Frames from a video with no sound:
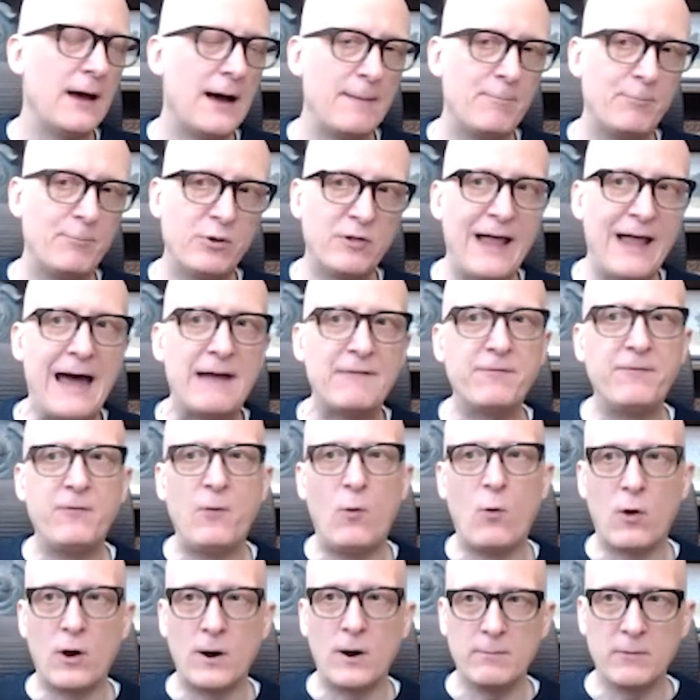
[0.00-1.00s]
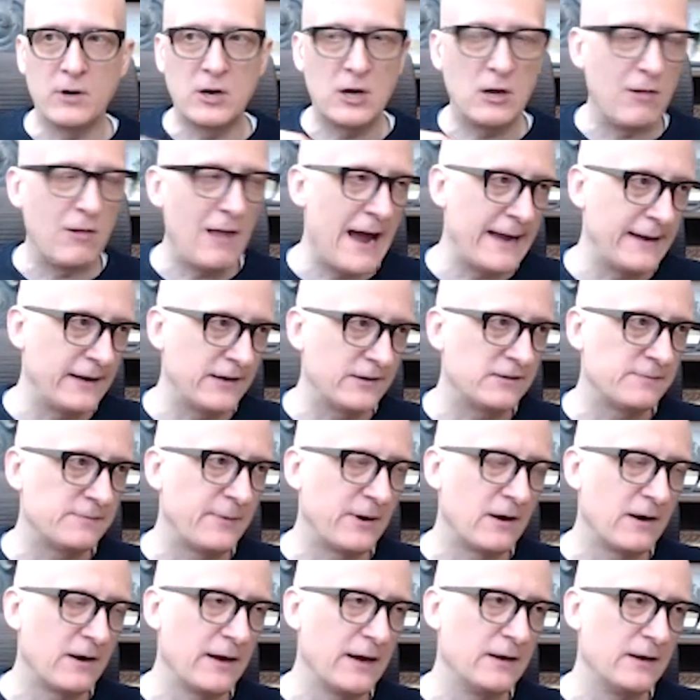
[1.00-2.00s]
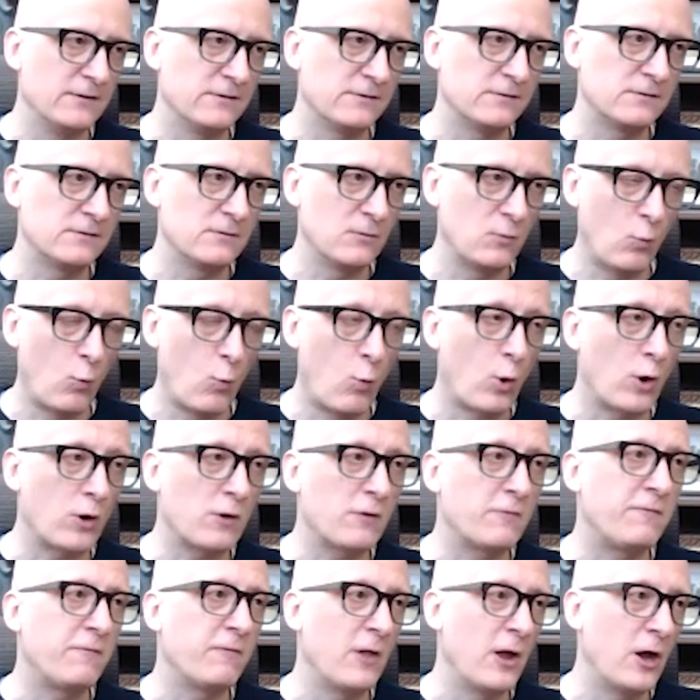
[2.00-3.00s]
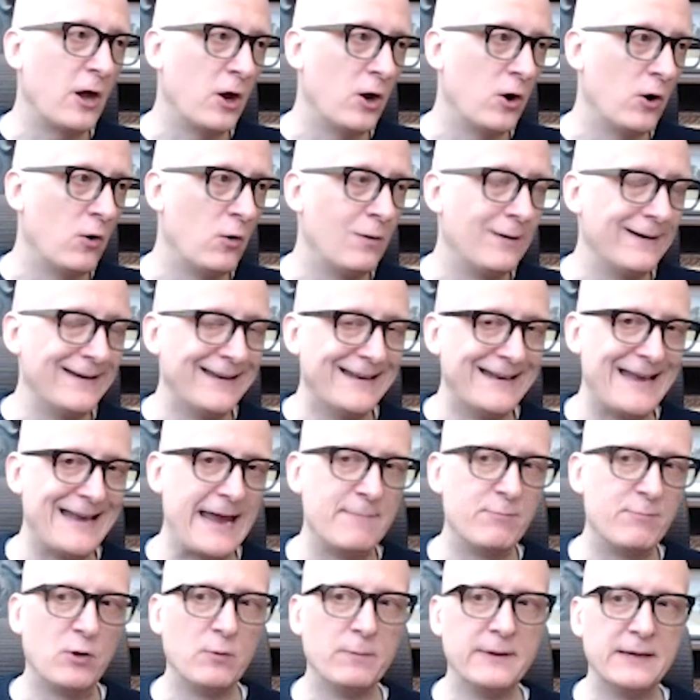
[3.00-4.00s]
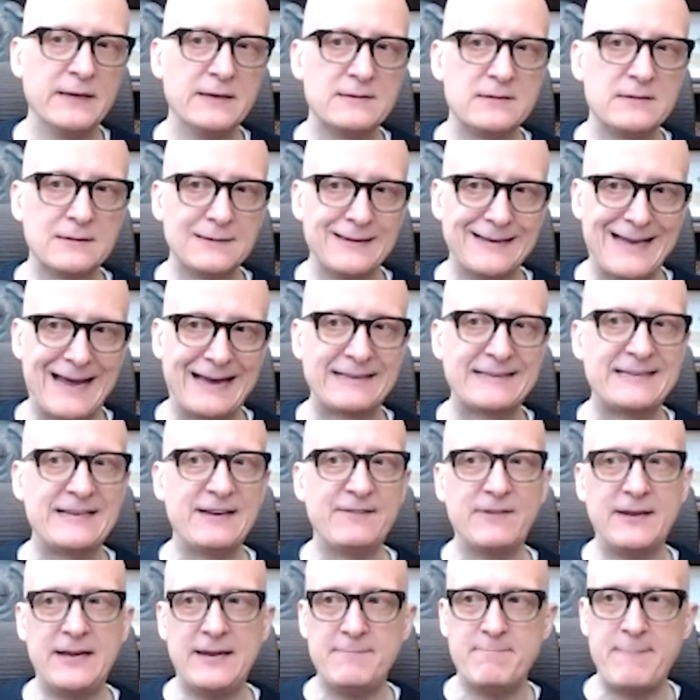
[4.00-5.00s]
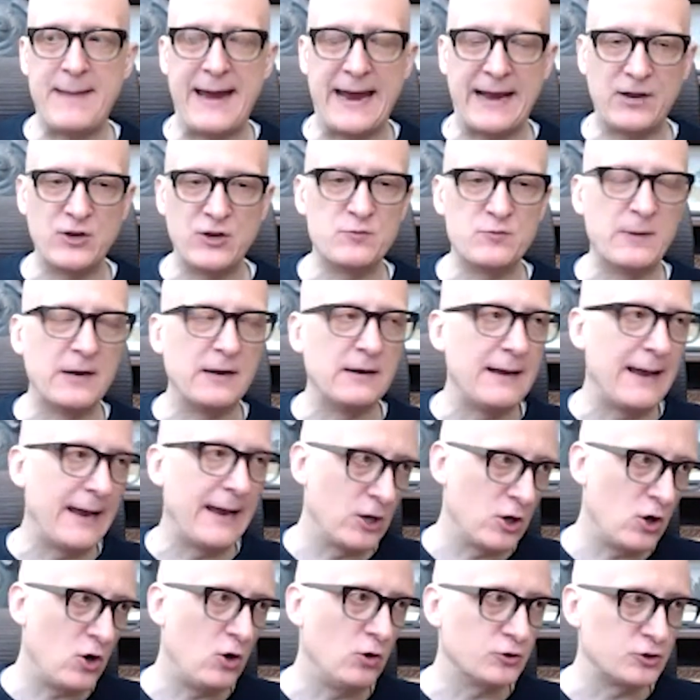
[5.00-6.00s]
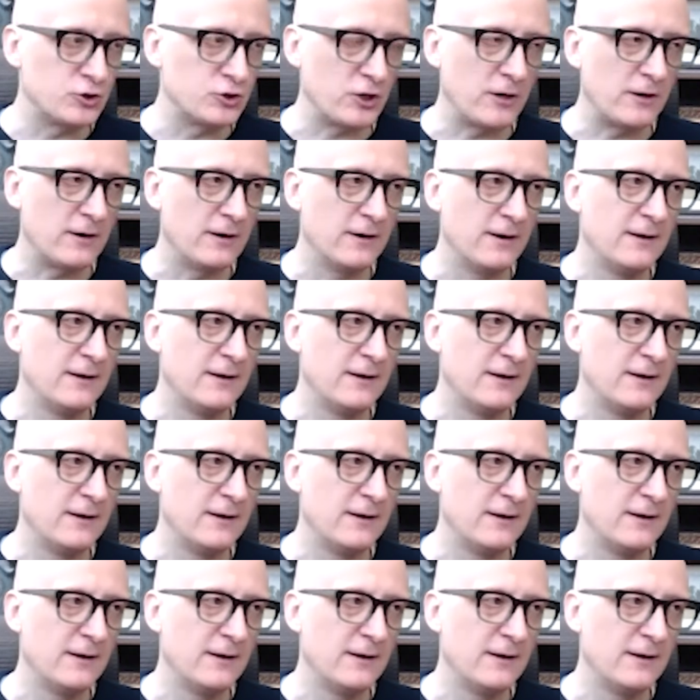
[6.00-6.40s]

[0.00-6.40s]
platform, client experience, workflow, enablement, connectivity, management, and culture.